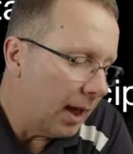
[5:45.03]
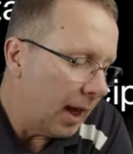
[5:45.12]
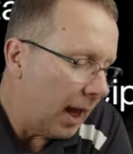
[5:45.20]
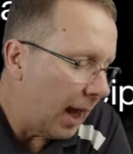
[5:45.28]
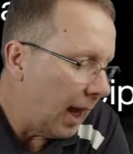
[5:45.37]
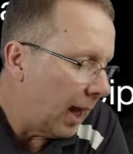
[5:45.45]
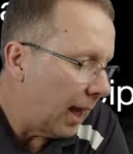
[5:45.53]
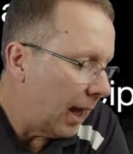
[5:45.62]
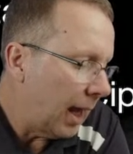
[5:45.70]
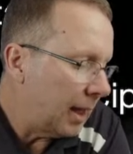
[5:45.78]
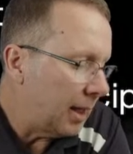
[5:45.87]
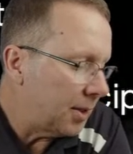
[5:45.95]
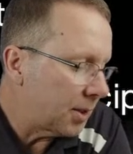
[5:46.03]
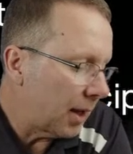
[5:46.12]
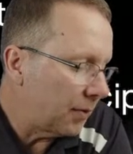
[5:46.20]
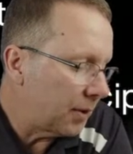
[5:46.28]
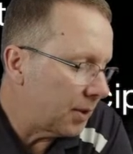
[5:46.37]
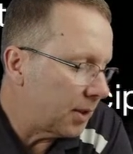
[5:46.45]
And he
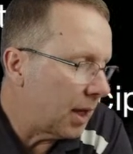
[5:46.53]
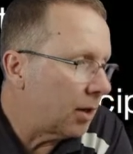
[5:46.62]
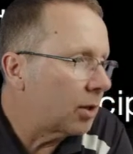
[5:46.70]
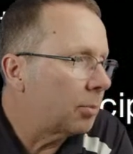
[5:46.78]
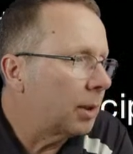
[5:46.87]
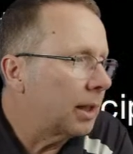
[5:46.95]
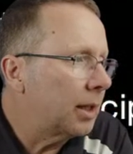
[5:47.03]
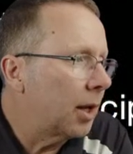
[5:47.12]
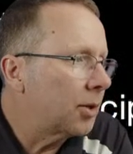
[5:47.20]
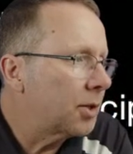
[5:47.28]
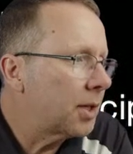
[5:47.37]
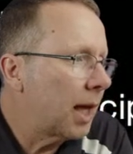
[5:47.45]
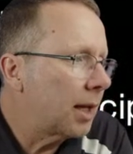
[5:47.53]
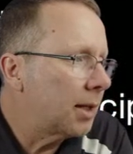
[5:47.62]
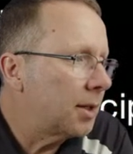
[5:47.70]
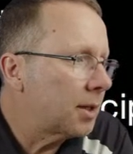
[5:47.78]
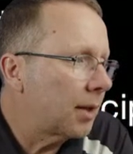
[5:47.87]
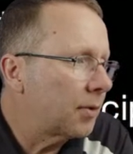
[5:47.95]
suffers terribly. Notice that. He
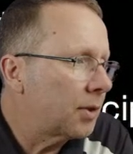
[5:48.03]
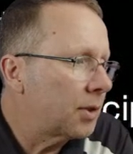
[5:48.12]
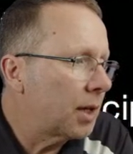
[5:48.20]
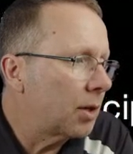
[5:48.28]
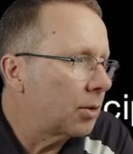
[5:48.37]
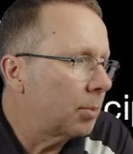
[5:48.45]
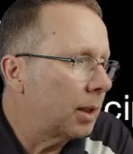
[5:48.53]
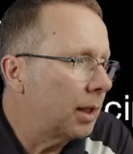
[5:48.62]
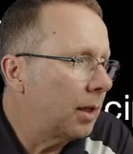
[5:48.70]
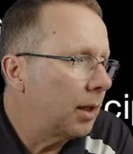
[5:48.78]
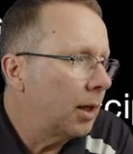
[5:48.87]
suffers terribly.